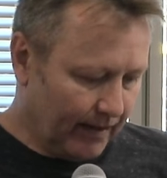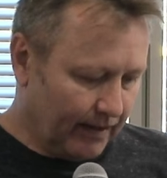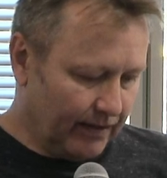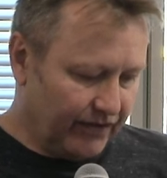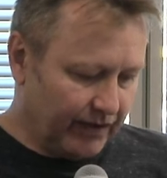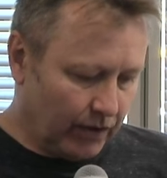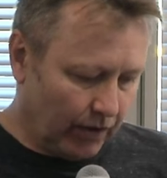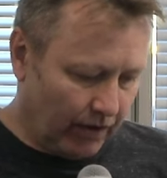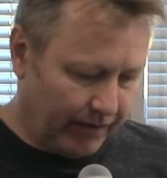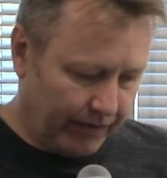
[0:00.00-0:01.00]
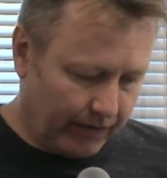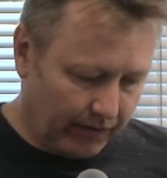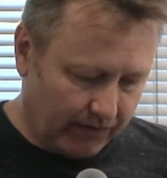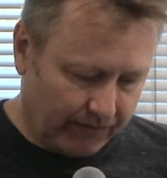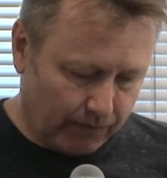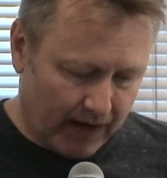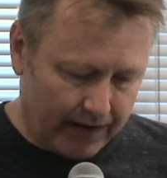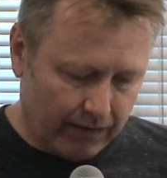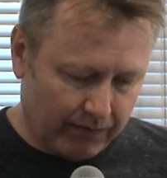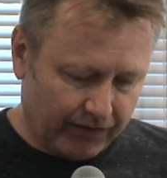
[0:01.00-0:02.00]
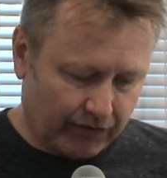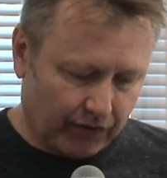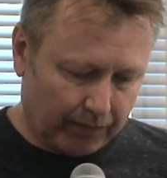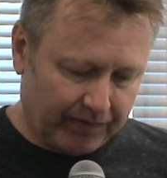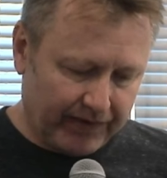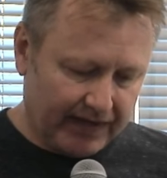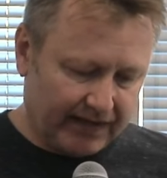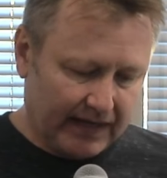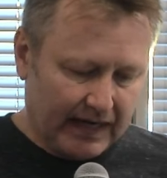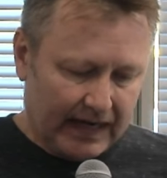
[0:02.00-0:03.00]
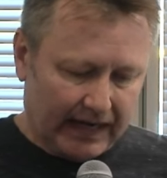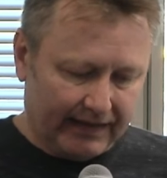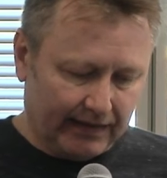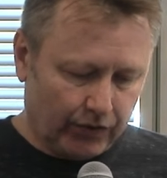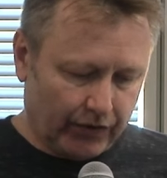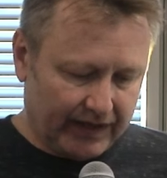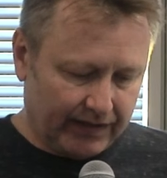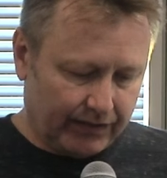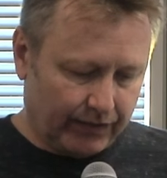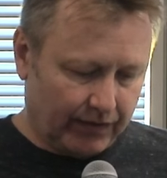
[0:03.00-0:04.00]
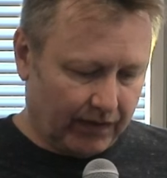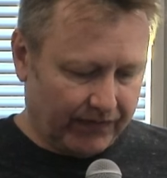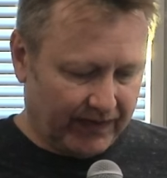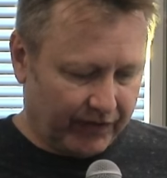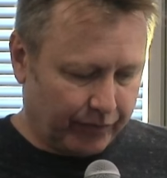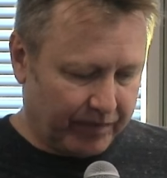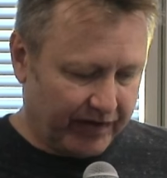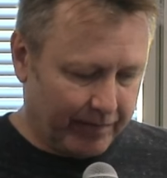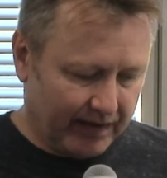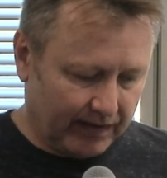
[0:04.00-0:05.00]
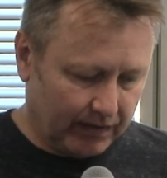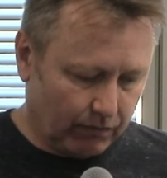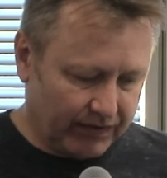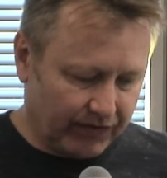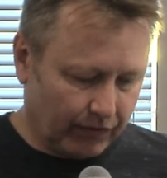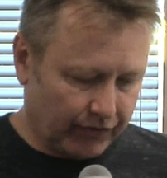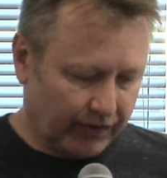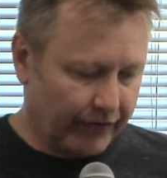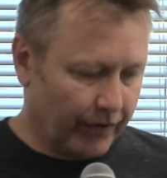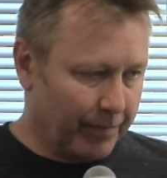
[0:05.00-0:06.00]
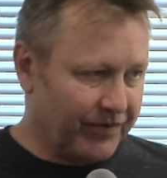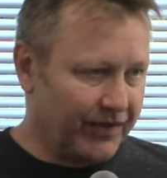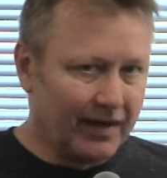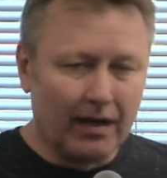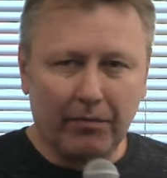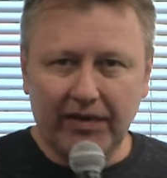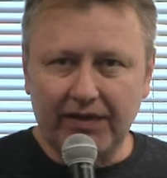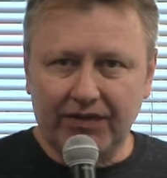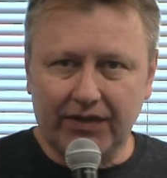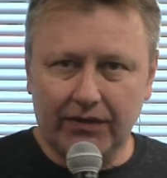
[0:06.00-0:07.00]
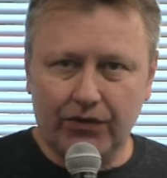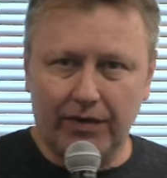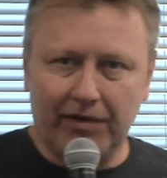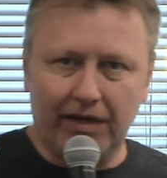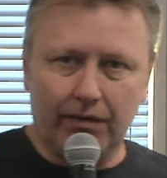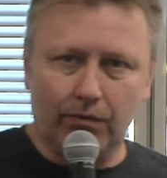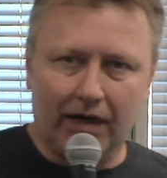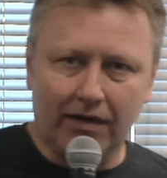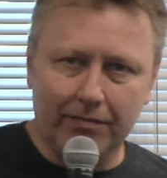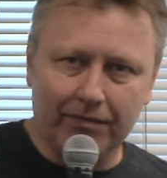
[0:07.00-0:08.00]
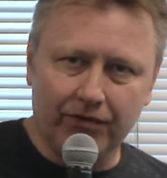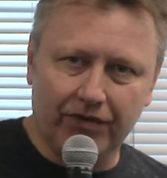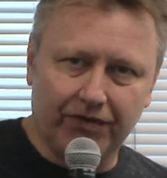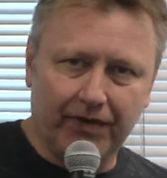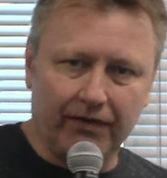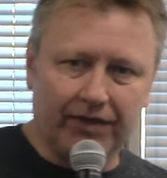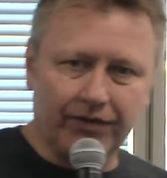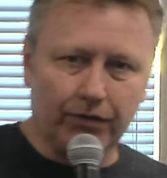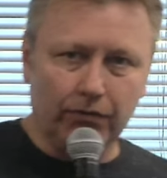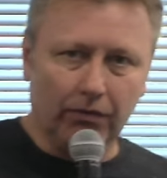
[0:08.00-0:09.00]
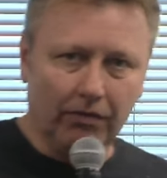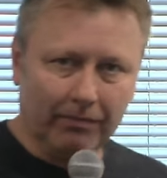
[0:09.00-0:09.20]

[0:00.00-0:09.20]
He is the co-author of Why Humans Cooperate and the co-editor of Experimenting with Social Norms. Please uh, join me in welcoming Joseph Henrich to Google.